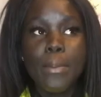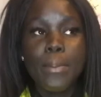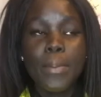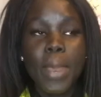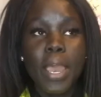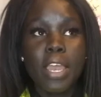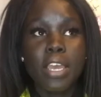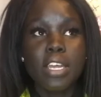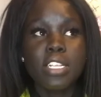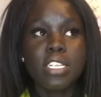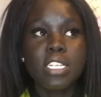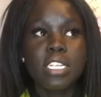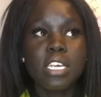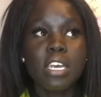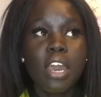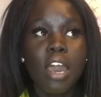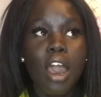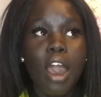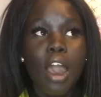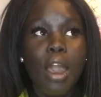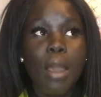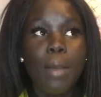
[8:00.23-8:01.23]
But
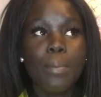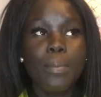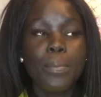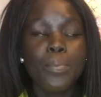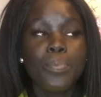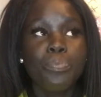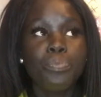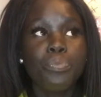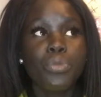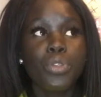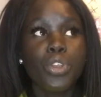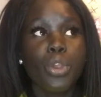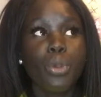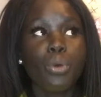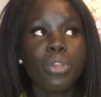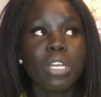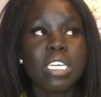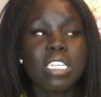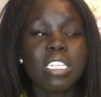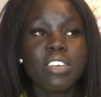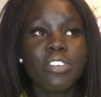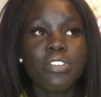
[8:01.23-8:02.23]
the
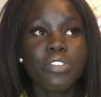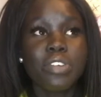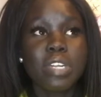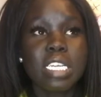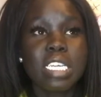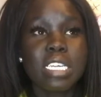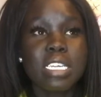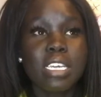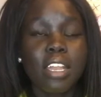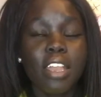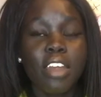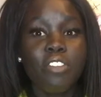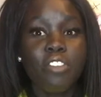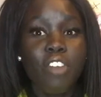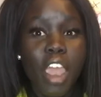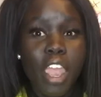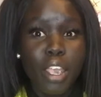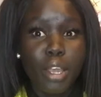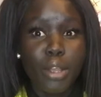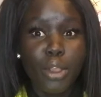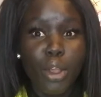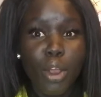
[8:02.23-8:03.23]
only difference is that if
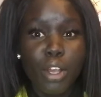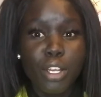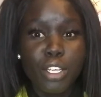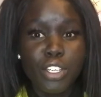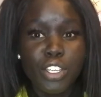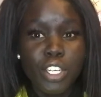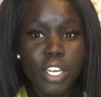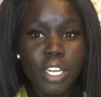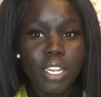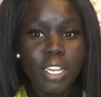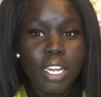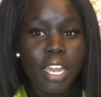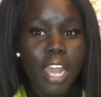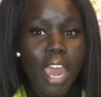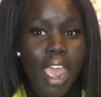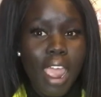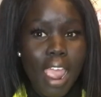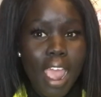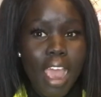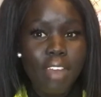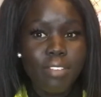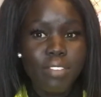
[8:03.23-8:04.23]
I acknowledge it, then I
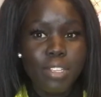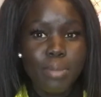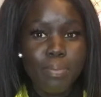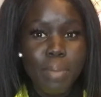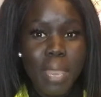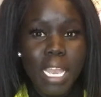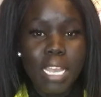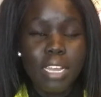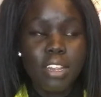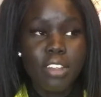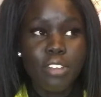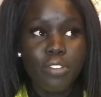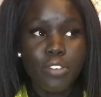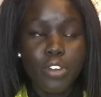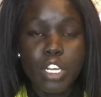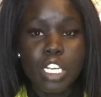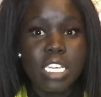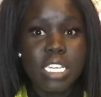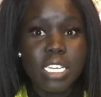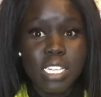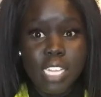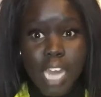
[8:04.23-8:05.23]
have to make the
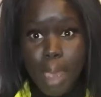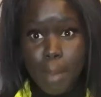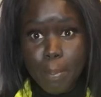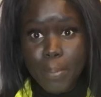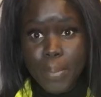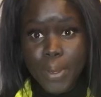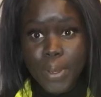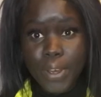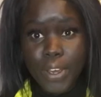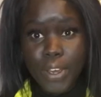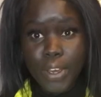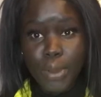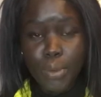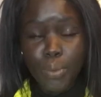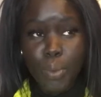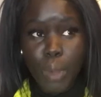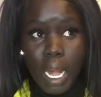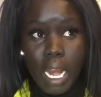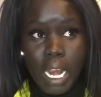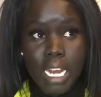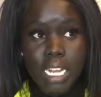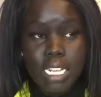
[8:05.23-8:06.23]
first step,
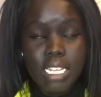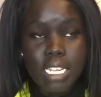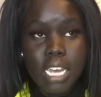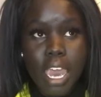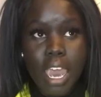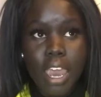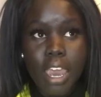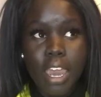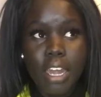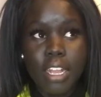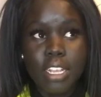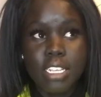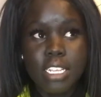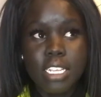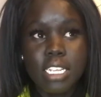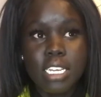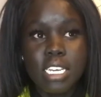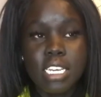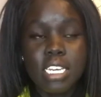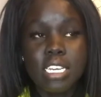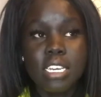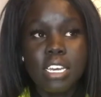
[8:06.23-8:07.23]
right? And
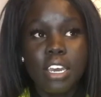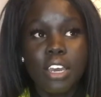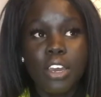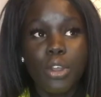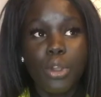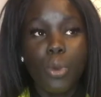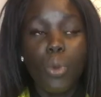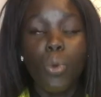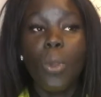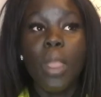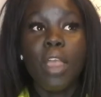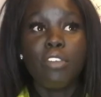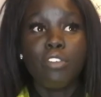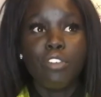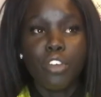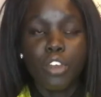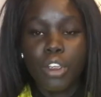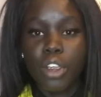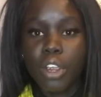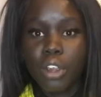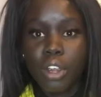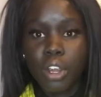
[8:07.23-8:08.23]

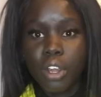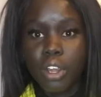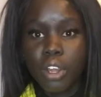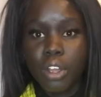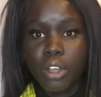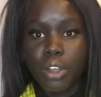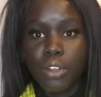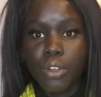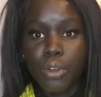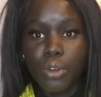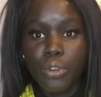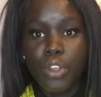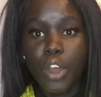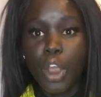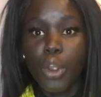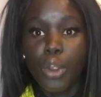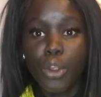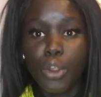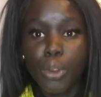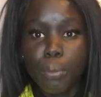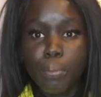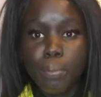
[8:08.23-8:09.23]
whoever that
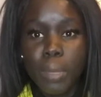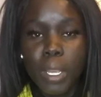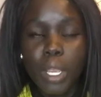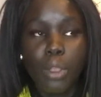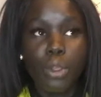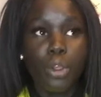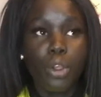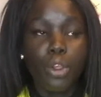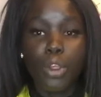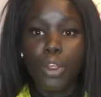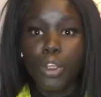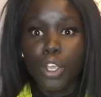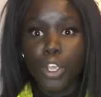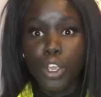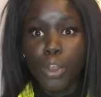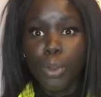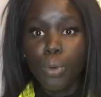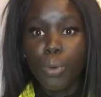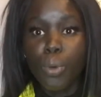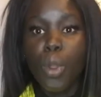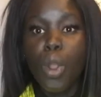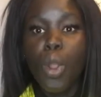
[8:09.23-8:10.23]
hurt me or hurt
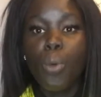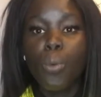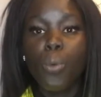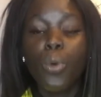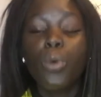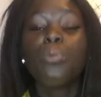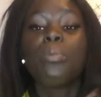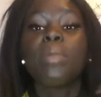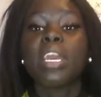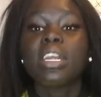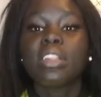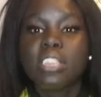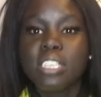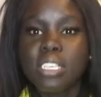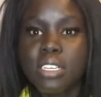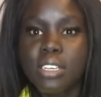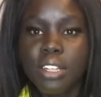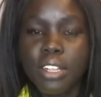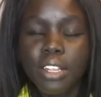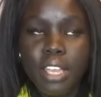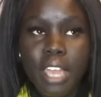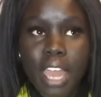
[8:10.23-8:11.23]
you will make
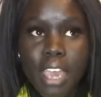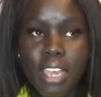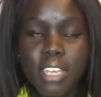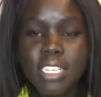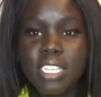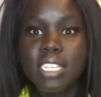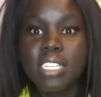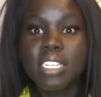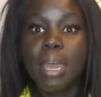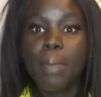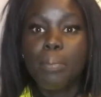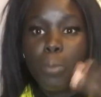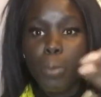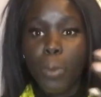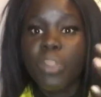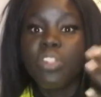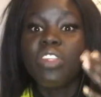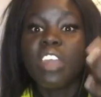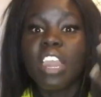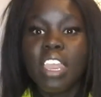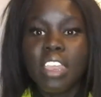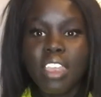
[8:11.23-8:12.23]
the next step
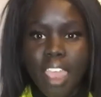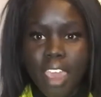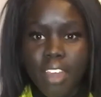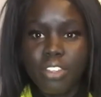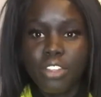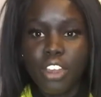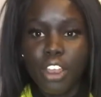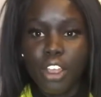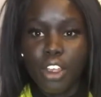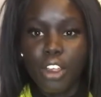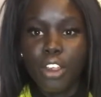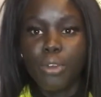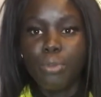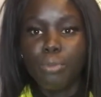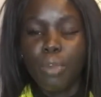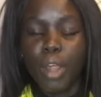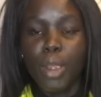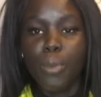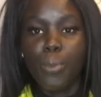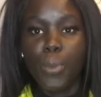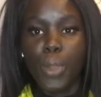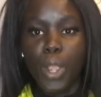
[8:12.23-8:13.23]
when they get there,
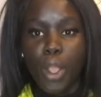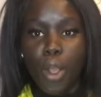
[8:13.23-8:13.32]
right?